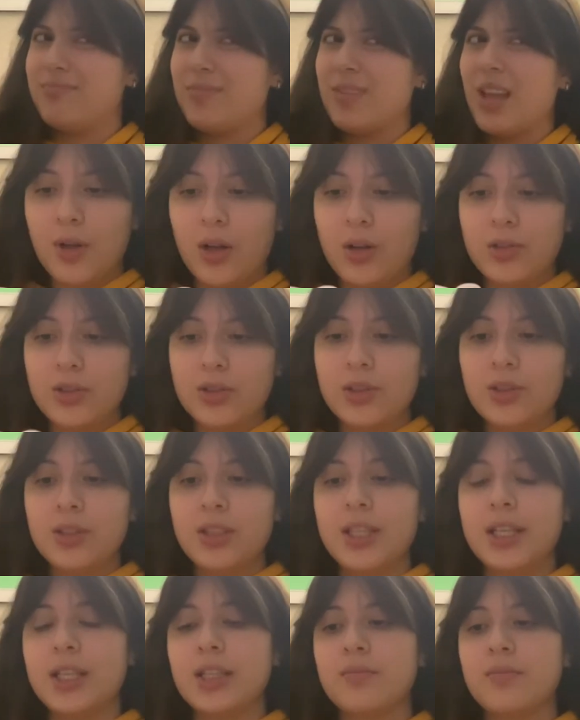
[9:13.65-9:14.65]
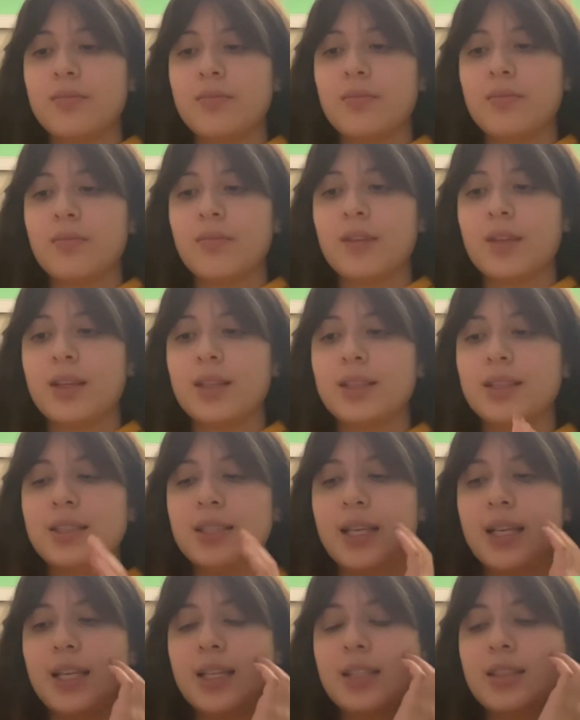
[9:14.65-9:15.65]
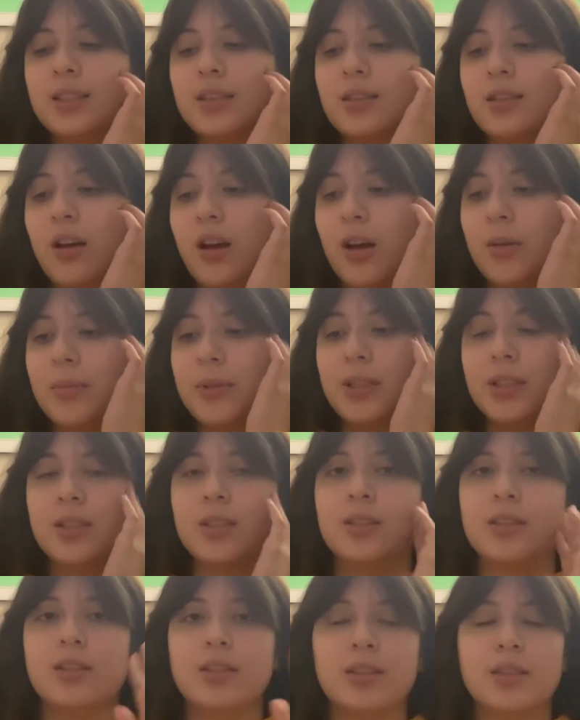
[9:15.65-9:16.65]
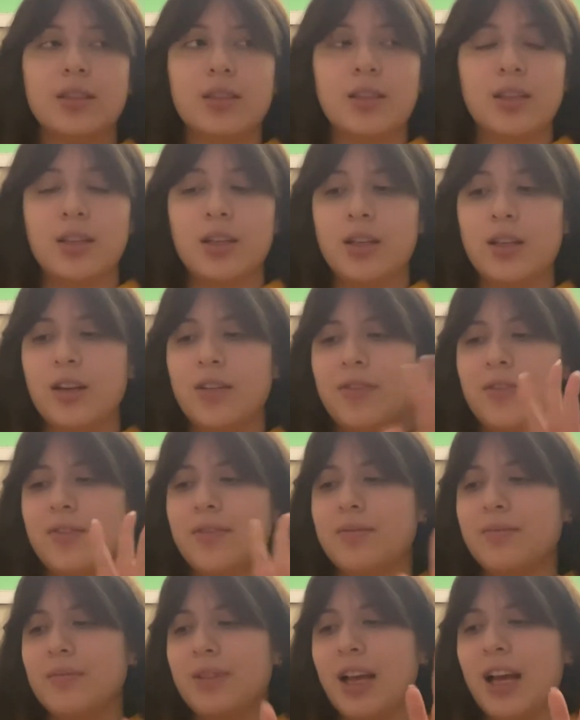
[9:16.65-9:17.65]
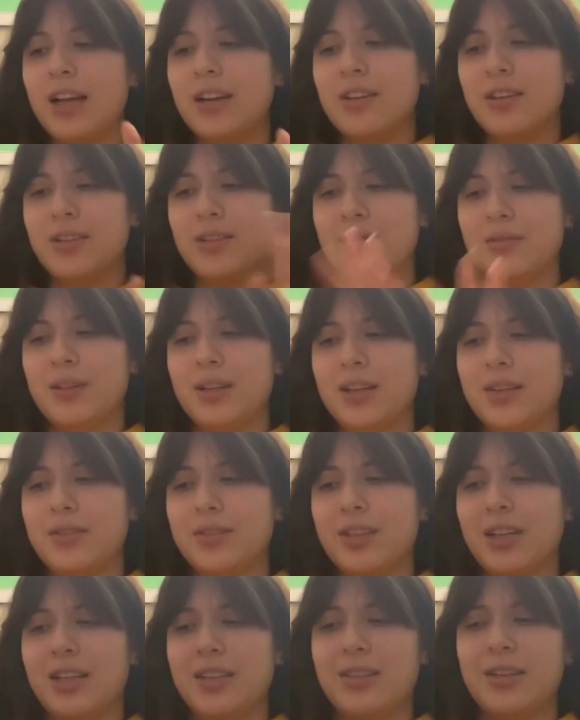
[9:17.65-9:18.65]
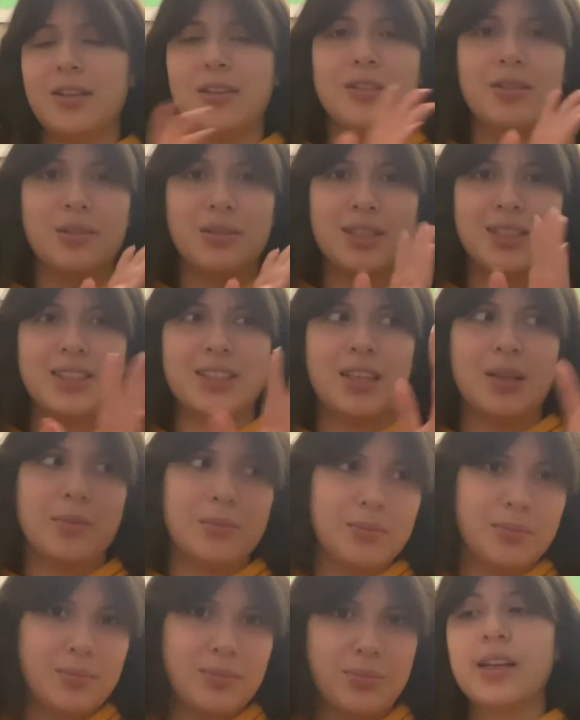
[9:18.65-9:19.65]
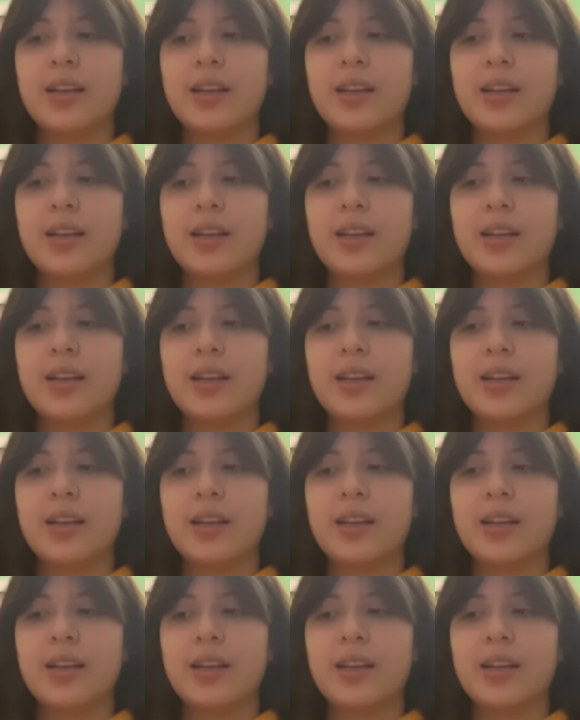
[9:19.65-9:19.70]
also, like, Saint Thomas of, I don't know, whatever. I don't know his name.